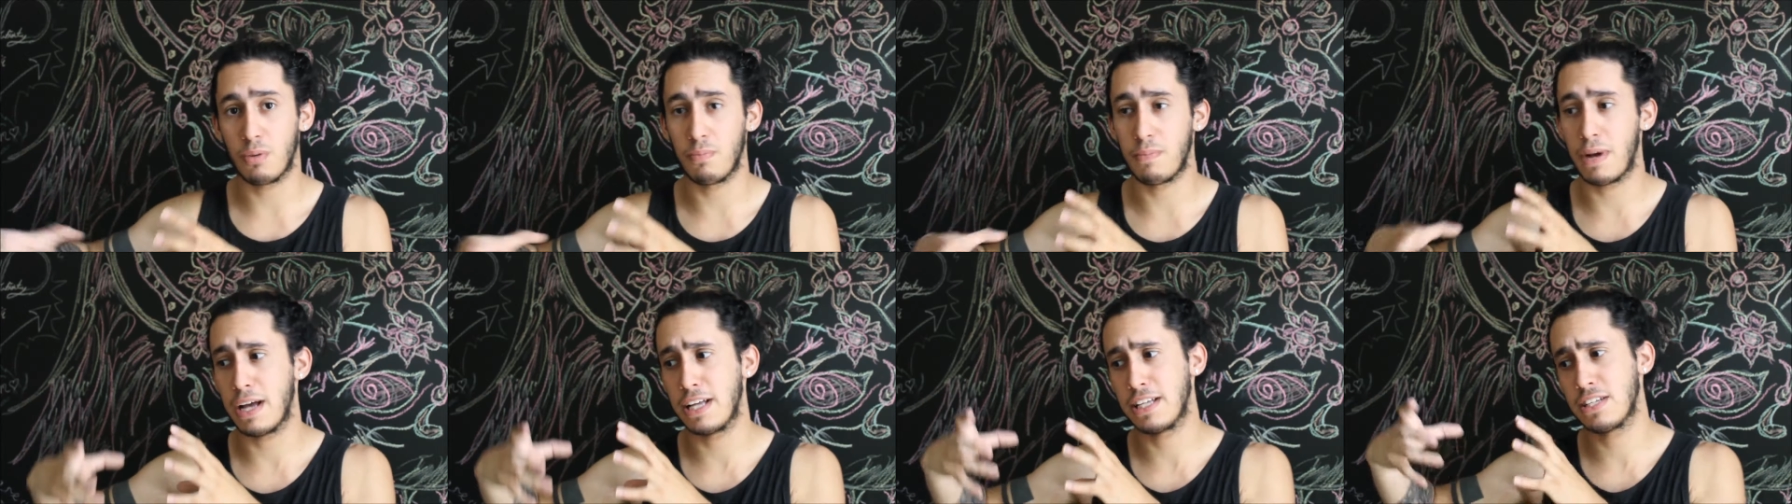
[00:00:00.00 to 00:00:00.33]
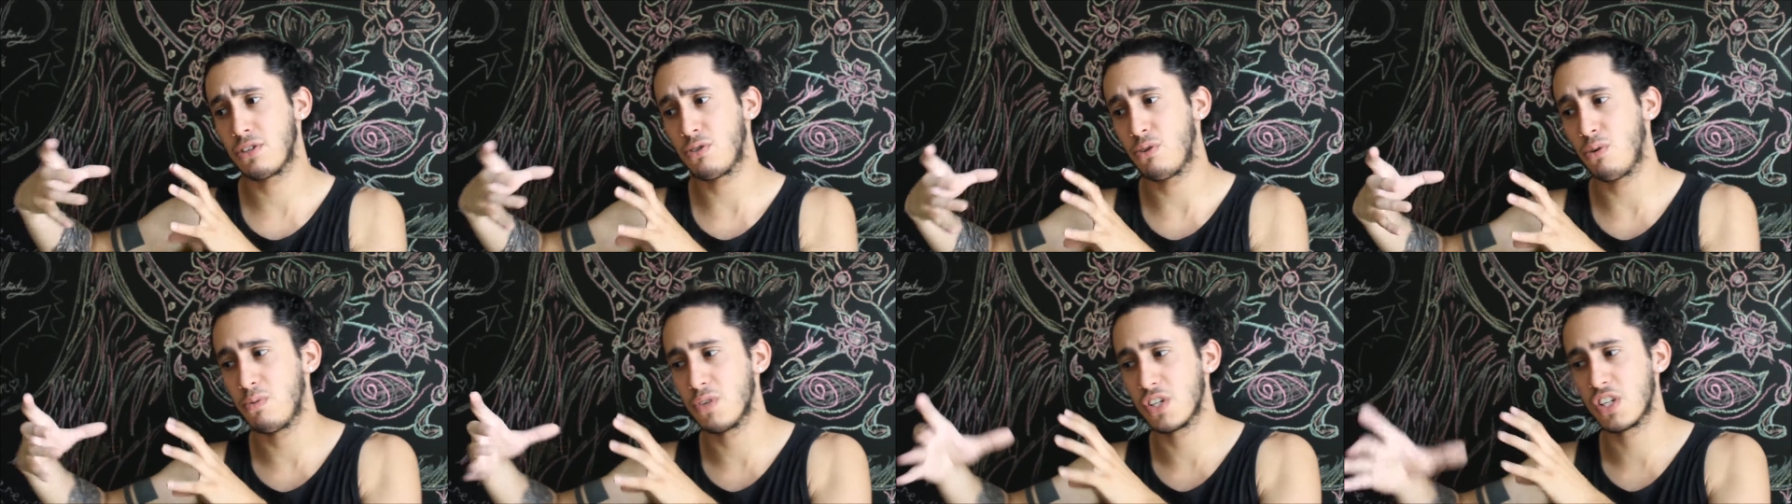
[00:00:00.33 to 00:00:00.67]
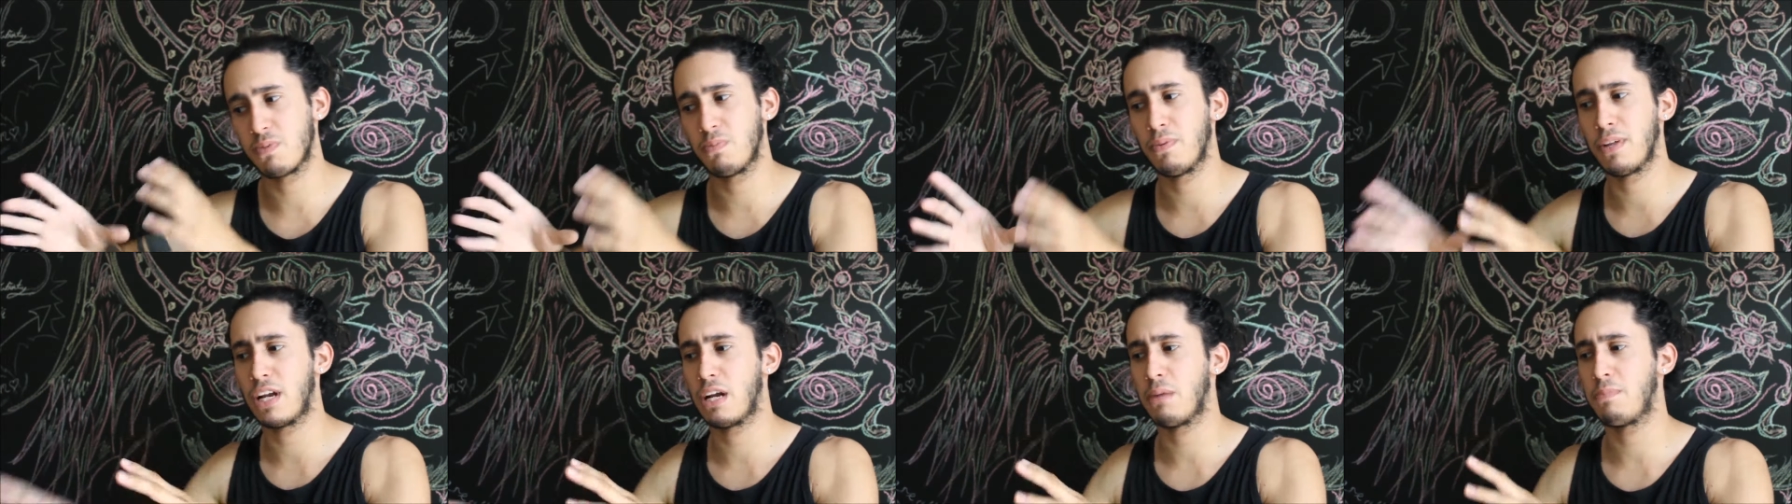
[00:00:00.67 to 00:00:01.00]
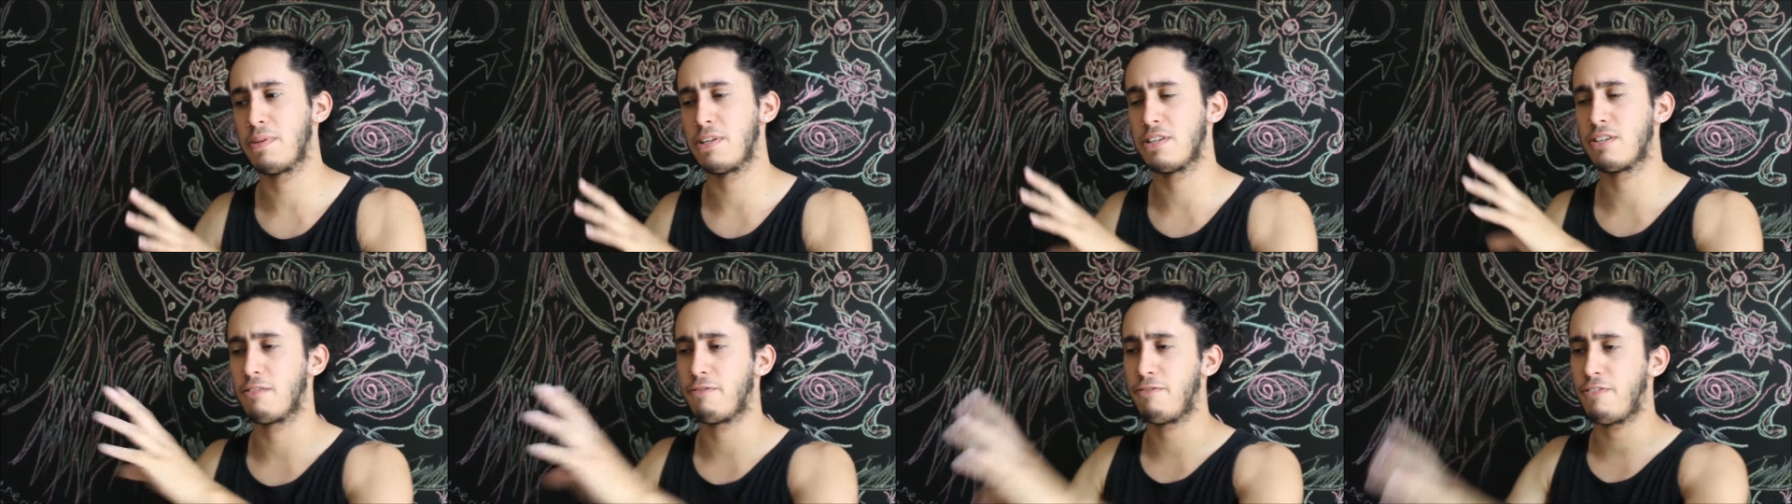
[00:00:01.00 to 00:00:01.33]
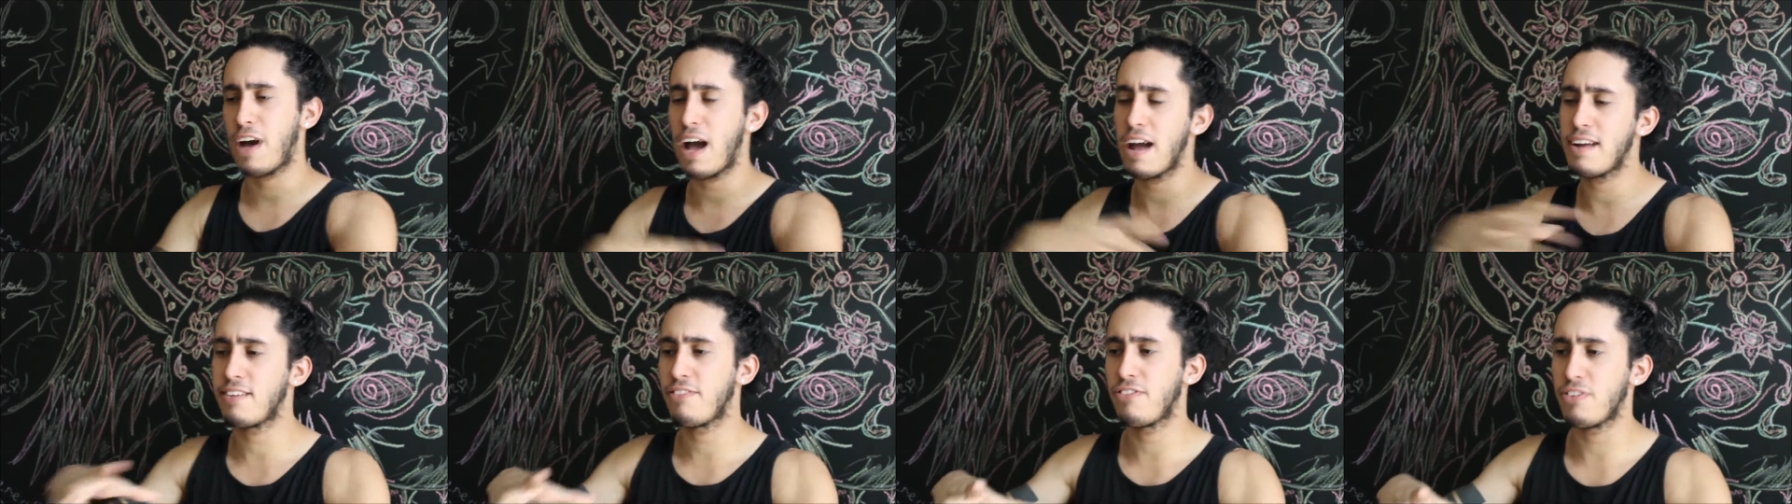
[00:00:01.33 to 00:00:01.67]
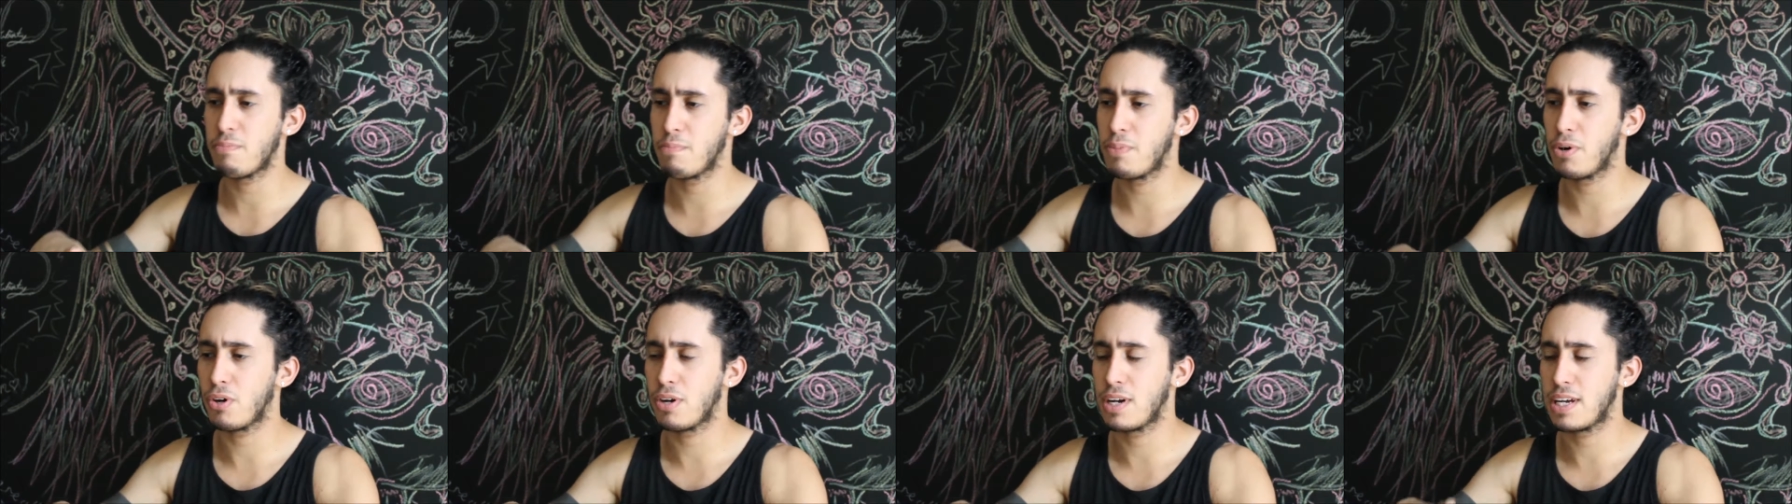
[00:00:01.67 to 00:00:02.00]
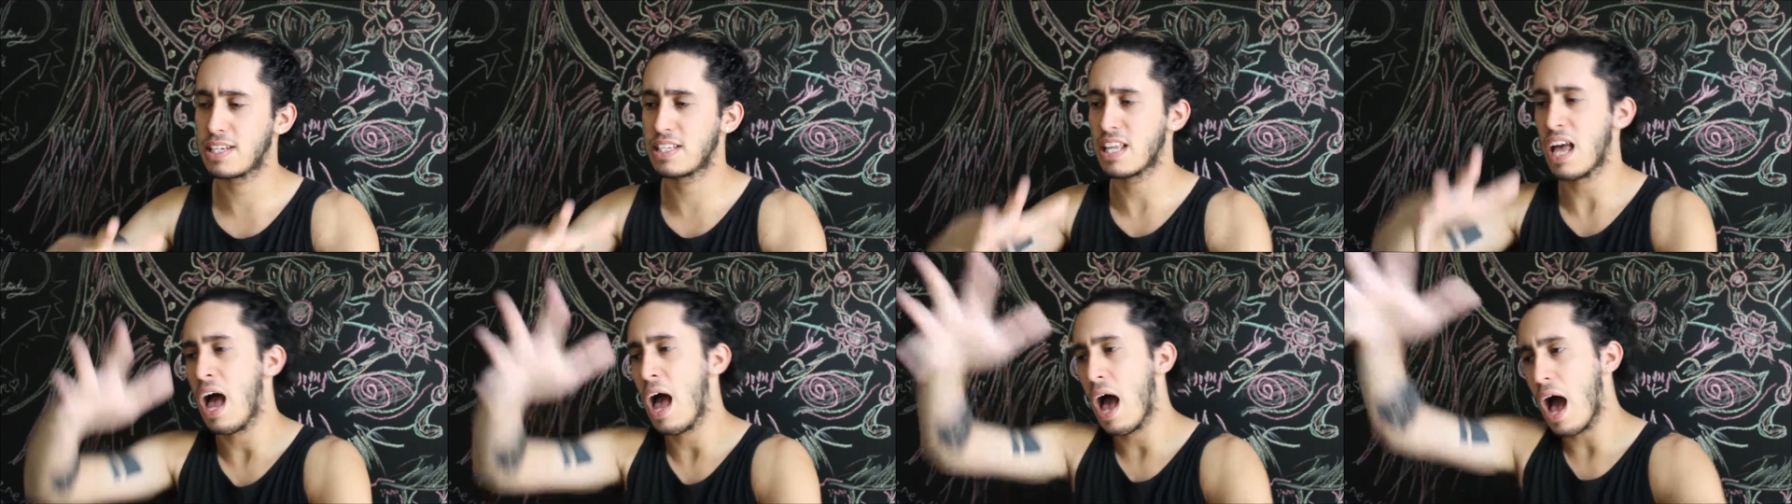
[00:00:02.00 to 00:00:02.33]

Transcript: My school was split up into five different buildings